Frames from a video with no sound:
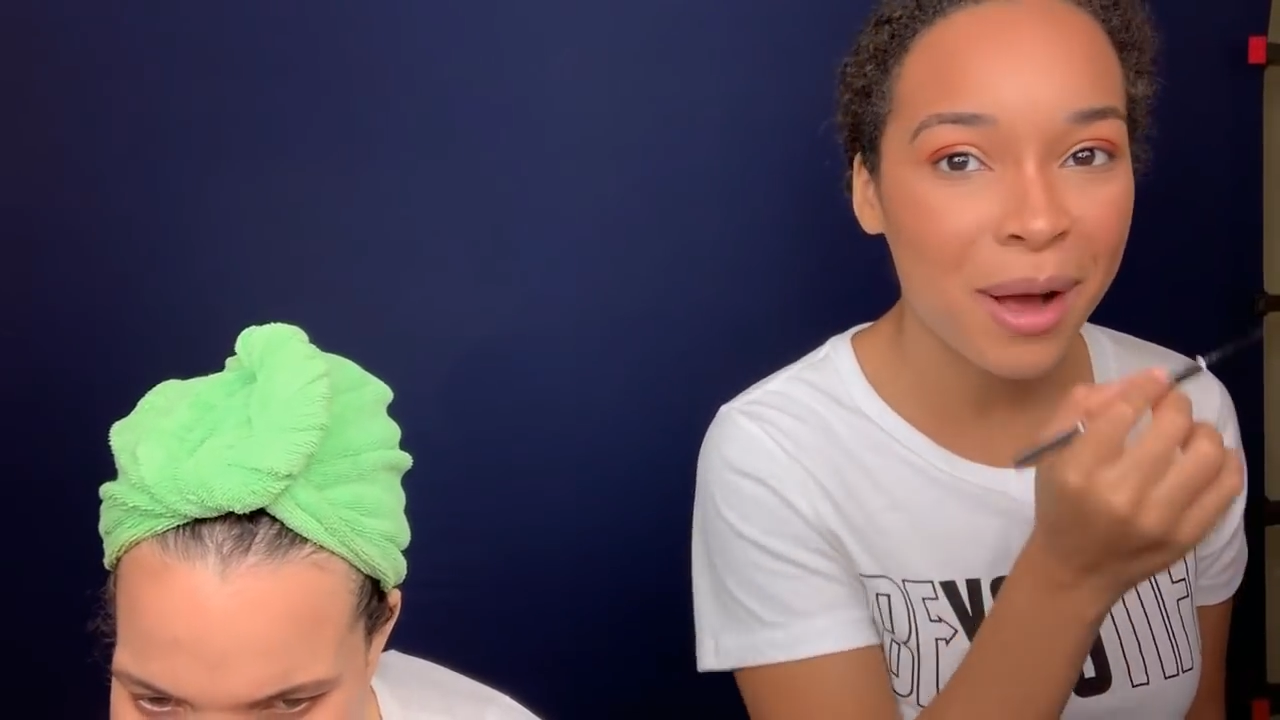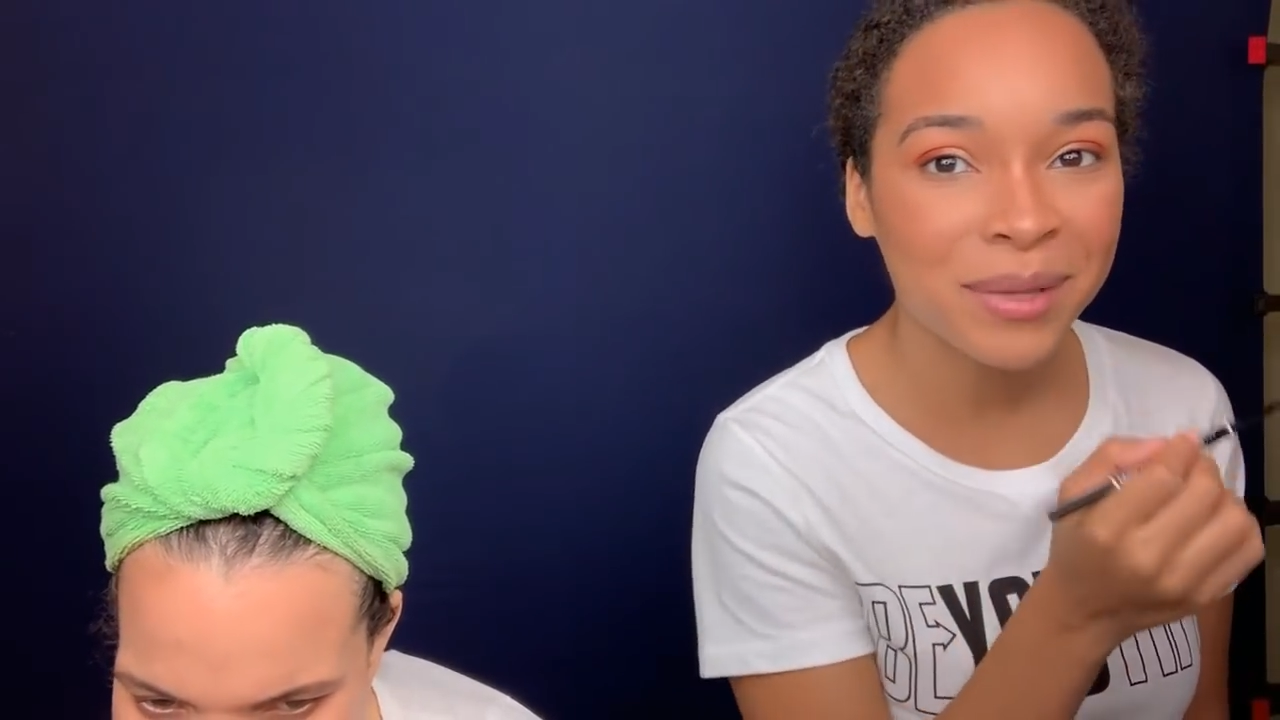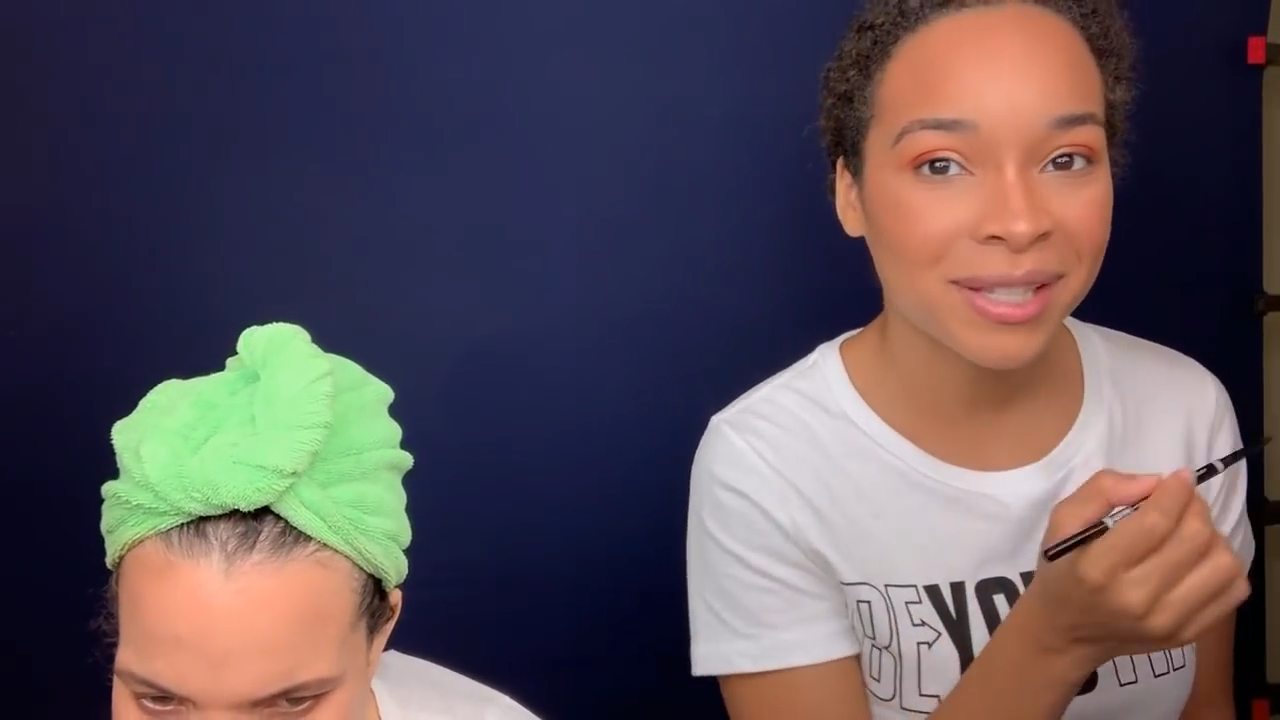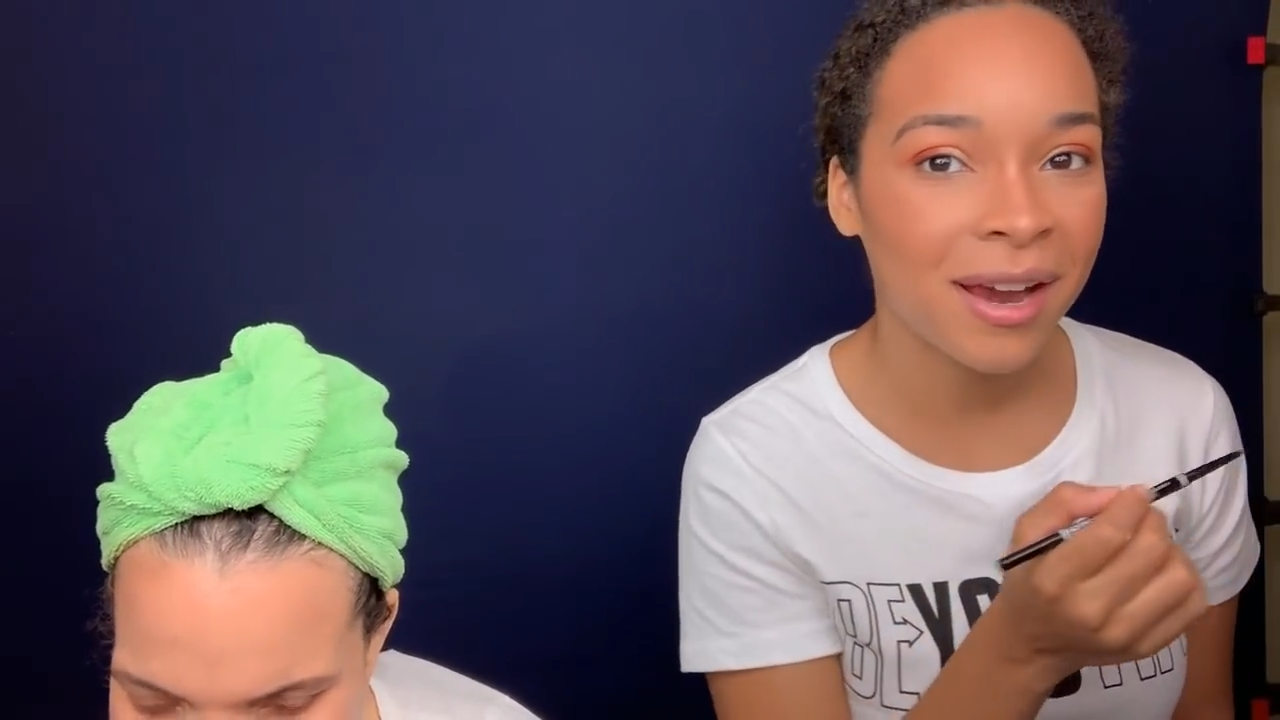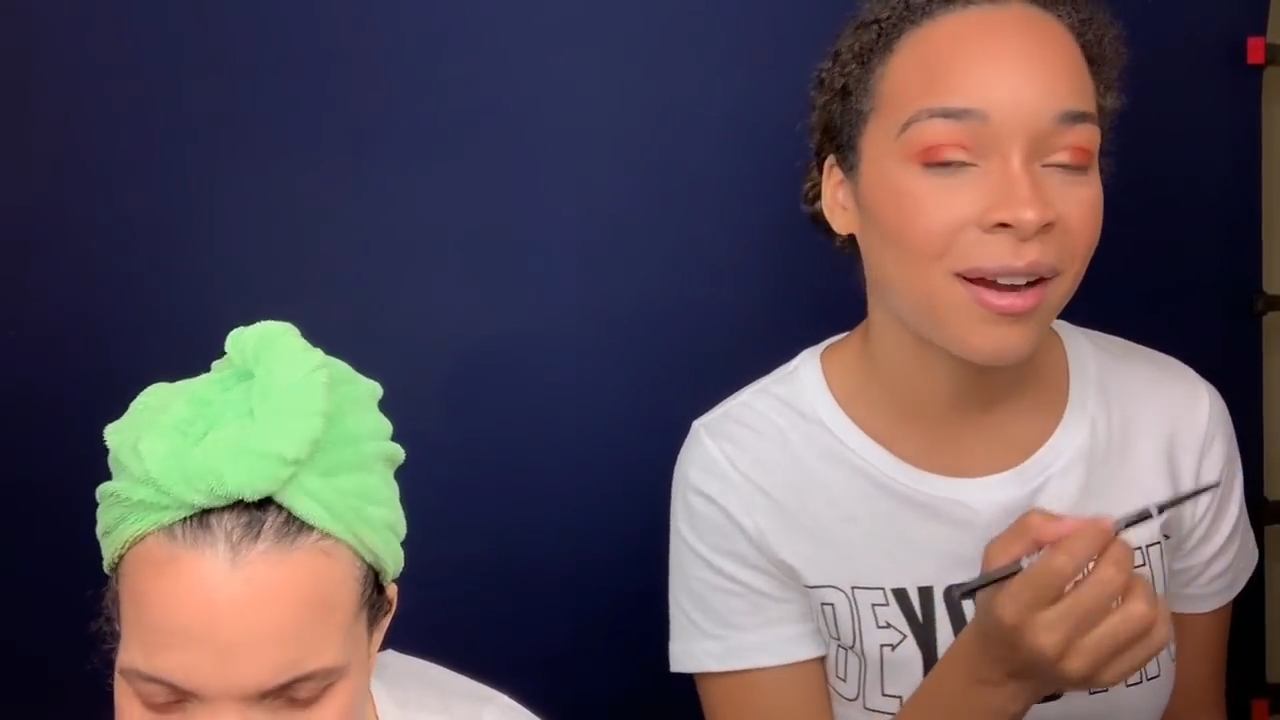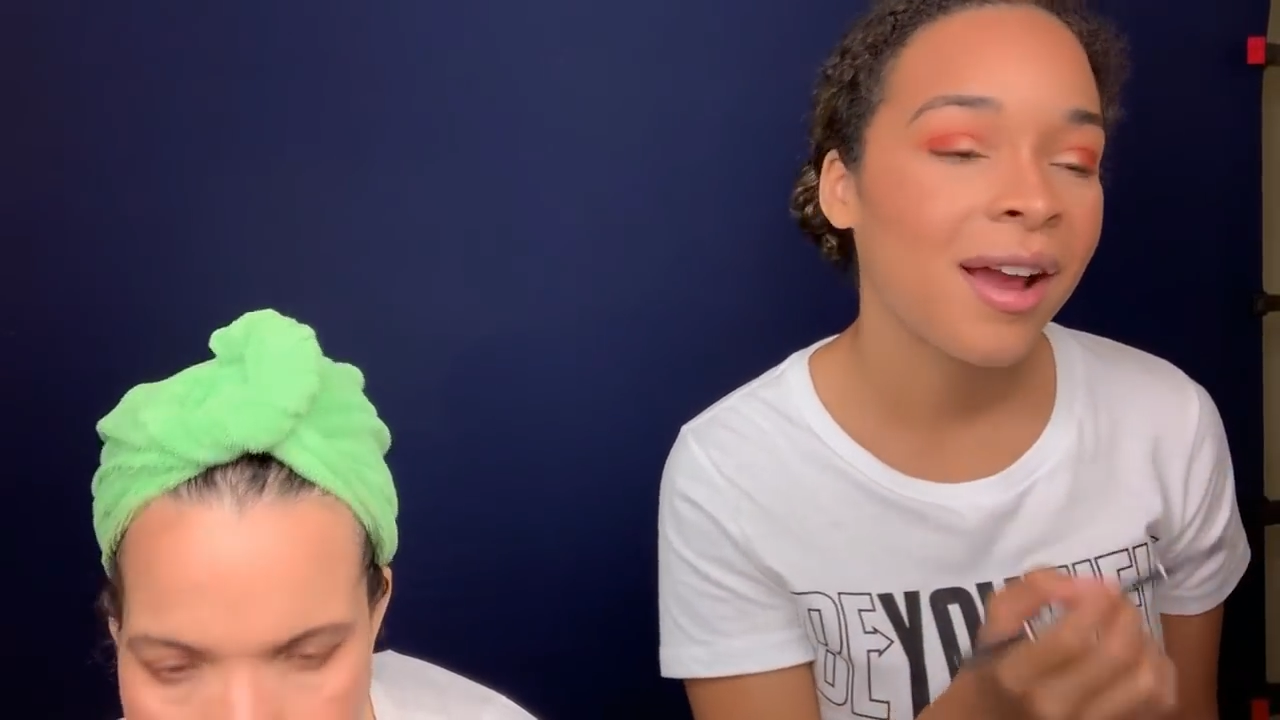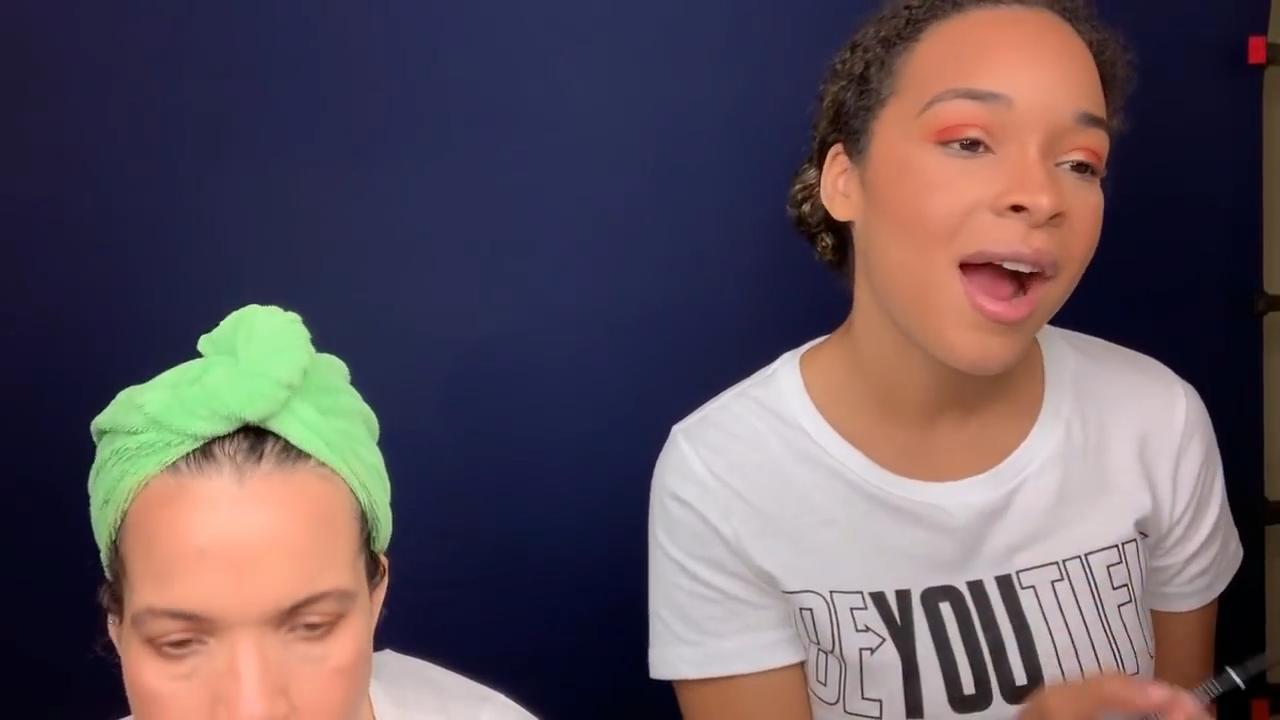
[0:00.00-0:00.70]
I was scared.